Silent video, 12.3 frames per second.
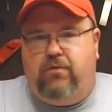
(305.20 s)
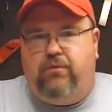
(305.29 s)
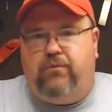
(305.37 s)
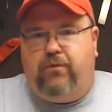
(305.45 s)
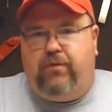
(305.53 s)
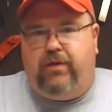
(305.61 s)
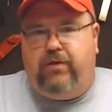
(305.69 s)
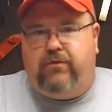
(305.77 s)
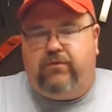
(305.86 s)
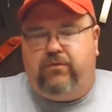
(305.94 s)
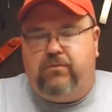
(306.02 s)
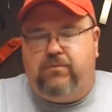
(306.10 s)
for
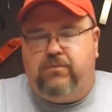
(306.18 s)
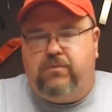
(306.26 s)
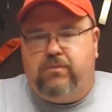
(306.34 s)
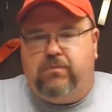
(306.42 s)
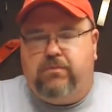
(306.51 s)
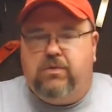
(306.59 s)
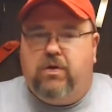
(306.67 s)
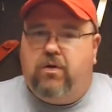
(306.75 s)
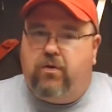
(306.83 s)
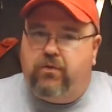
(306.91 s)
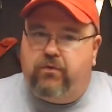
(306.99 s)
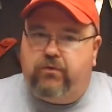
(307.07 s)
this,
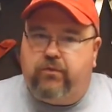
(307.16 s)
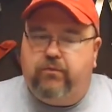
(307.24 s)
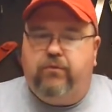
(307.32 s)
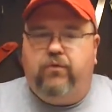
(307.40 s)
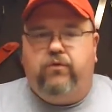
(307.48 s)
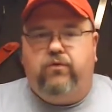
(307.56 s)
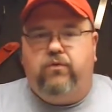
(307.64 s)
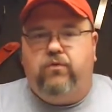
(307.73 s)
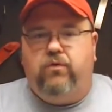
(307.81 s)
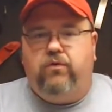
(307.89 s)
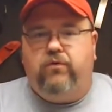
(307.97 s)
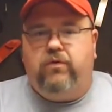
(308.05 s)
although some folks do
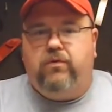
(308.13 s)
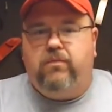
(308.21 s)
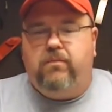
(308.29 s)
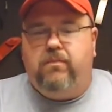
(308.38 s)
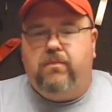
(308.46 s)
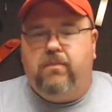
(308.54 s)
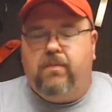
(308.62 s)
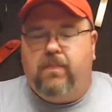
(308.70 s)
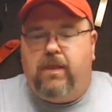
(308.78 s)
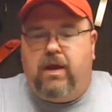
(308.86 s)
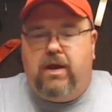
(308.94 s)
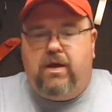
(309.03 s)
use it.
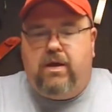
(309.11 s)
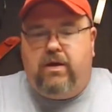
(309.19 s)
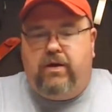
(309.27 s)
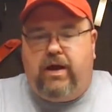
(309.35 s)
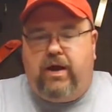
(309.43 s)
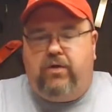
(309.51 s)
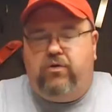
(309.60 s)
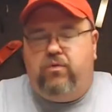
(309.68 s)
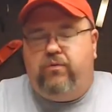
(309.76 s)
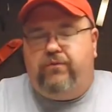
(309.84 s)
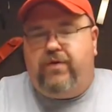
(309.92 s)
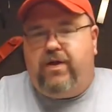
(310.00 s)
Now, you
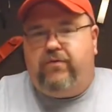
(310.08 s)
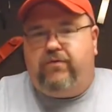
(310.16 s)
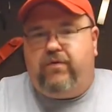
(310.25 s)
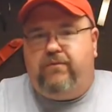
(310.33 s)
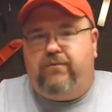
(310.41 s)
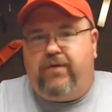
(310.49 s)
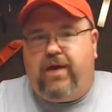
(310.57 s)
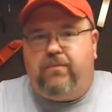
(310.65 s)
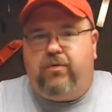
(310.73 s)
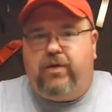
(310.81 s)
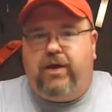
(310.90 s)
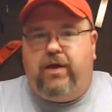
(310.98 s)
will find some
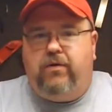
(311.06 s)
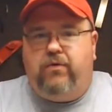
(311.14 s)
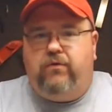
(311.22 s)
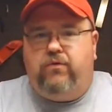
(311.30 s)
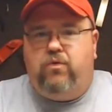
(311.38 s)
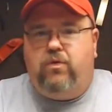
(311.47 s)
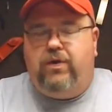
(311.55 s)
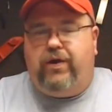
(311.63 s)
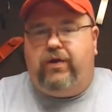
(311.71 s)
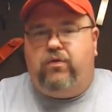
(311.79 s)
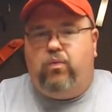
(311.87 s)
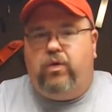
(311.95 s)
fabricators who
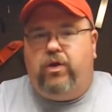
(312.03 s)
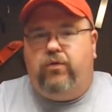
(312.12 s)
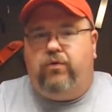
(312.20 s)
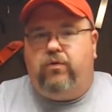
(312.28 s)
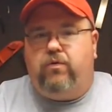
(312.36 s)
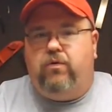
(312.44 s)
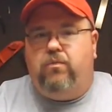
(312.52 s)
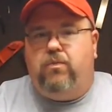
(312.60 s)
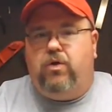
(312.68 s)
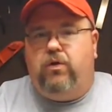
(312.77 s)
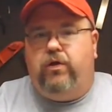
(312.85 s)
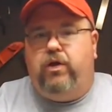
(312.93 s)
like to weld their
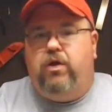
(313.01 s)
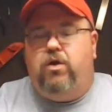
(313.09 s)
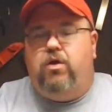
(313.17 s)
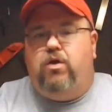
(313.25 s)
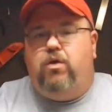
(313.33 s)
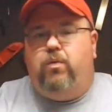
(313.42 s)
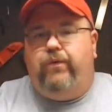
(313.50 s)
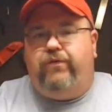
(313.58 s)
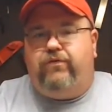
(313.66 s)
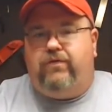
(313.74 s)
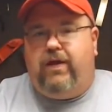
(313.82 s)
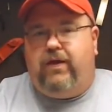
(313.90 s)
chromoly with
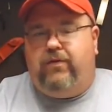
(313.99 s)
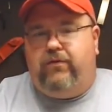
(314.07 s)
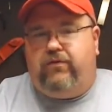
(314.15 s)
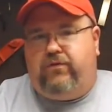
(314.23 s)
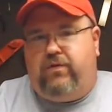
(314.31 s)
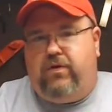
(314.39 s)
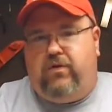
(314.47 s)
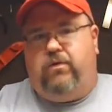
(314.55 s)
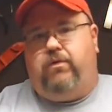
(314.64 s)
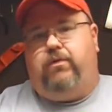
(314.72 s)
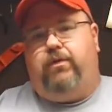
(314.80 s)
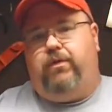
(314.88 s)
stainless steel.
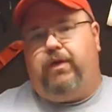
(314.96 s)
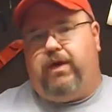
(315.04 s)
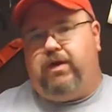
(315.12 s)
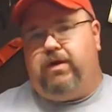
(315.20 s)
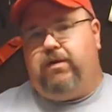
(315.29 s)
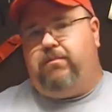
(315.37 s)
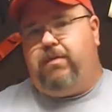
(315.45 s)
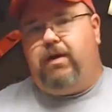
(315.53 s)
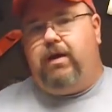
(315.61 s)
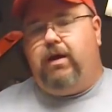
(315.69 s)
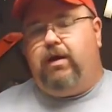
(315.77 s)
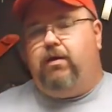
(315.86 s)
The thinking
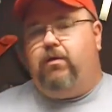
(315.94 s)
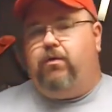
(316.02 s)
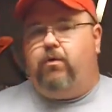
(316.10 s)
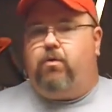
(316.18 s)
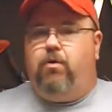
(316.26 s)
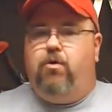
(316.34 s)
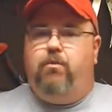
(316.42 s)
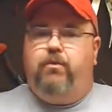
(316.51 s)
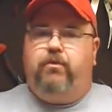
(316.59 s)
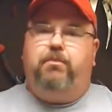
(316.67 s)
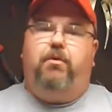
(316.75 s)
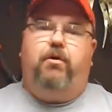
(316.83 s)
being the chrome
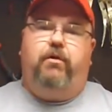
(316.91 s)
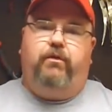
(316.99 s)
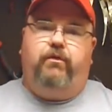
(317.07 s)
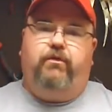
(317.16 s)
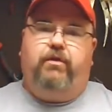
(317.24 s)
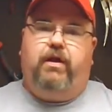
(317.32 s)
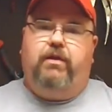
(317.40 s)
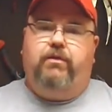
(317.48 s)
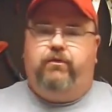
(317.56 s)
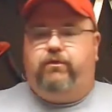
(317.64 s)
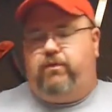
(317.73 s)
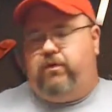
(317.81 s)
is part of the
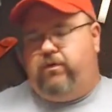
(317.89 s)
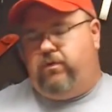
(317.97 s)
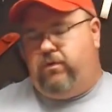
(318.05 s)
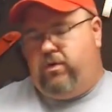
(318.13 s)
stainless steel,